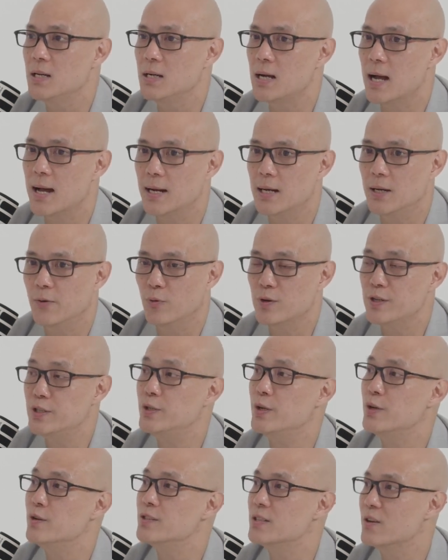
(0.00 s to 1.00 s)
kind of
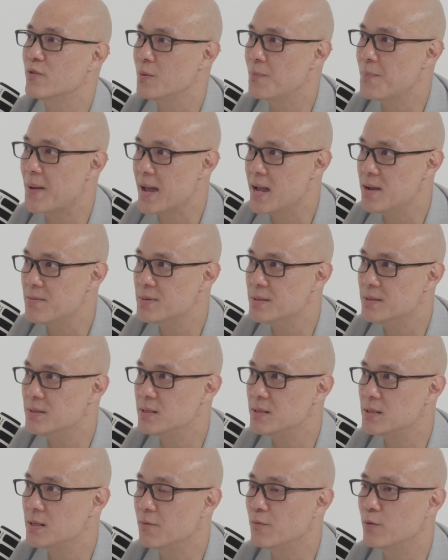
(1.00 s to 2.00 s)
reduce the
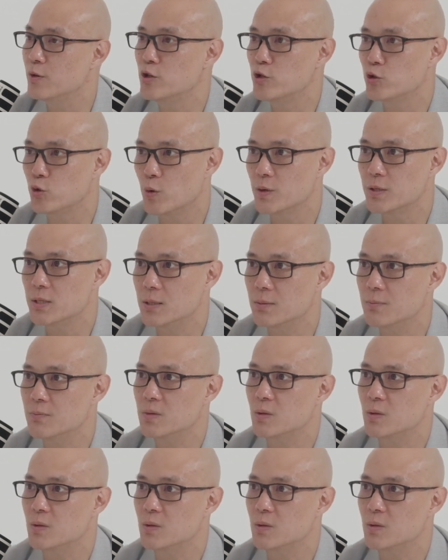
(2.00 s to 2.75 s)
repayments for the short term,